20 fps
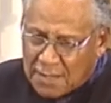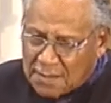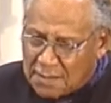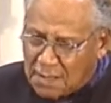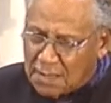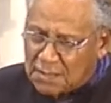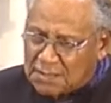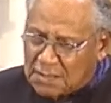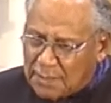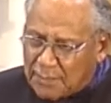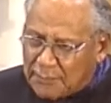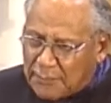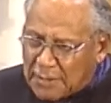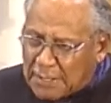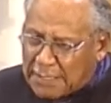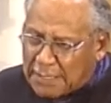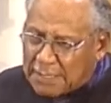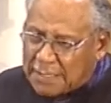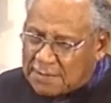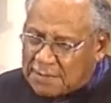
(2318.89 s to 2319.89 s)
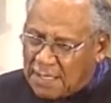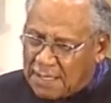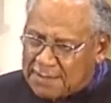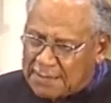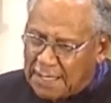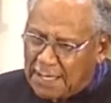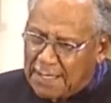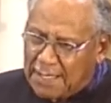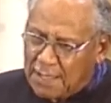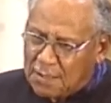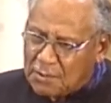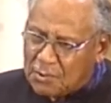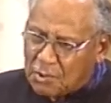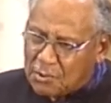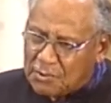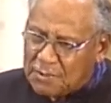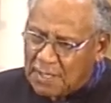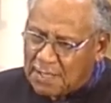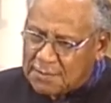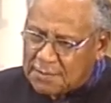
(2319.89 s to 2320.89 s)
doesn't mean that they didn't
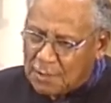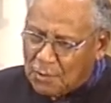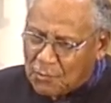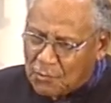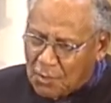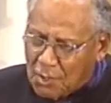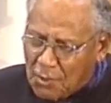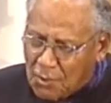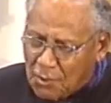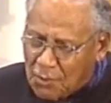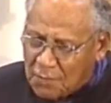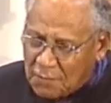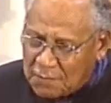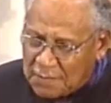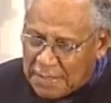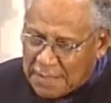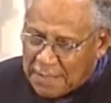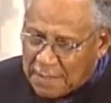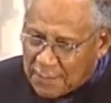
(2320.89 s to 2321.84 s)
do nothing wrong,